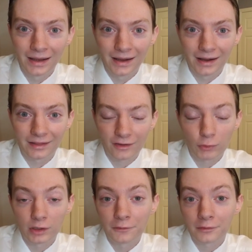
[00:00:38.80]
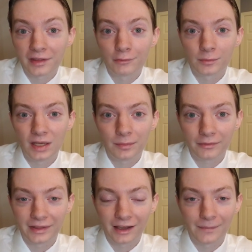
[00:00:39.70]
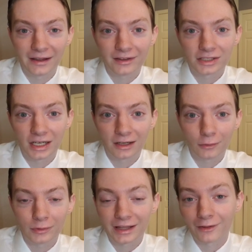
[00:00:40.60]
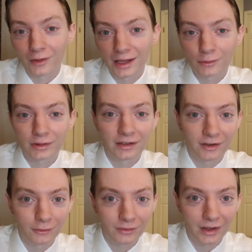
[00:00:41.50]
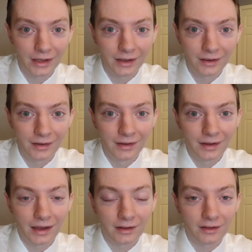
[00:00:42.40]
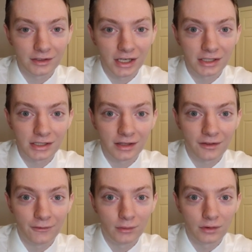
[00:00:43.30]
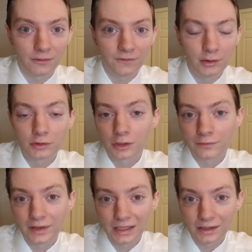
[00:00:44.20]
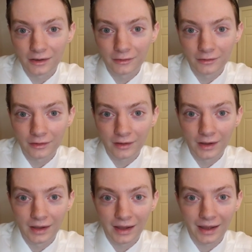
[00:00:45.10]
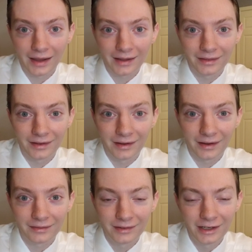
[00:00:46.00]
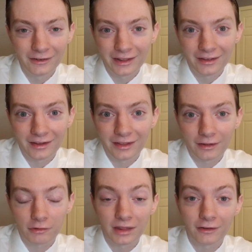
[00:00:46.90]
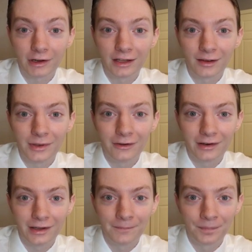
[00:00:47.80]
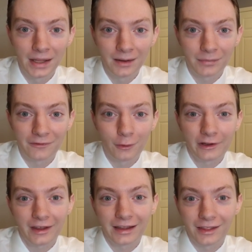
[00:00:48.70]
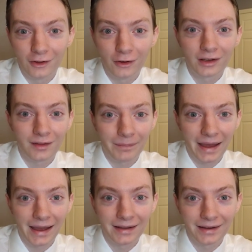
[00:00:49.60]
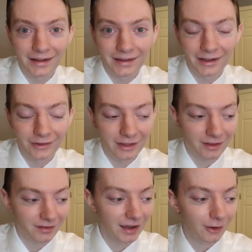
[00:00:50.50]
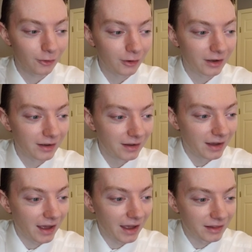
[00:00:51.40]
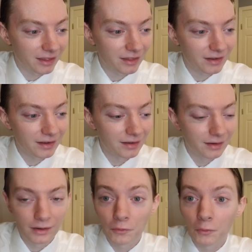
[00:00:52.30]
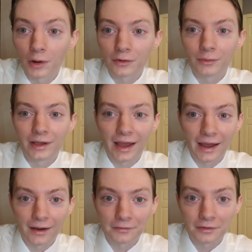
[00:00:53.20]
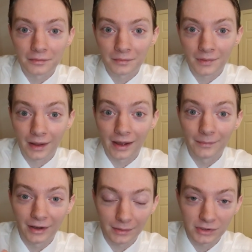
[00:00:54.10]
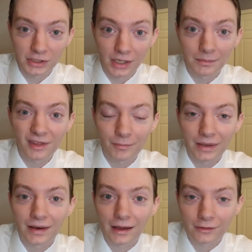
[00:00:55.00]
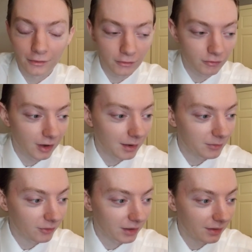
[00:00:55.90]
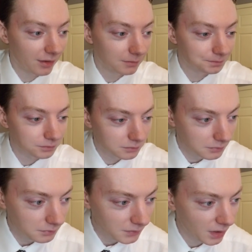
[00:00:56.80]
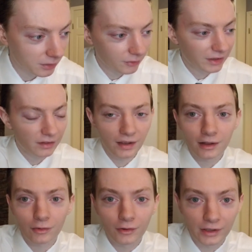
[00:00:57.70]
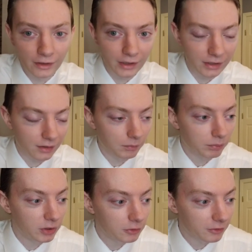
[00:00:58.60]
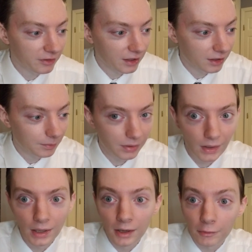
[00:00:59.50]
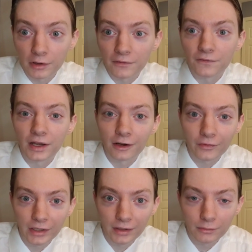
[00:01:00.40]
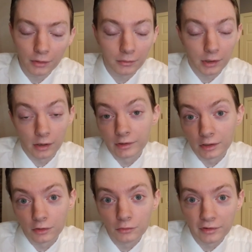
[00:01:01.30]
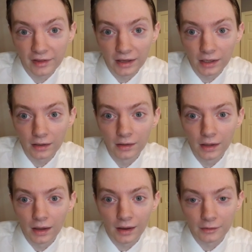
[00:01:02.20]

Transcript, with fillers: Uh, it's just wonderful to see what people think about the channel, what they like, what they don't like, any suggestions for future videos, and uh, you know, it's just it's a, it's a great community. But of course, you get the good and the bad, and uh, let's just take a look and see what we have. I'm uh, I'm I'm spitting out those rhymes right there. So let's take a look here. I got the computer set up. We're in a fairly, well, we are in a new setting. I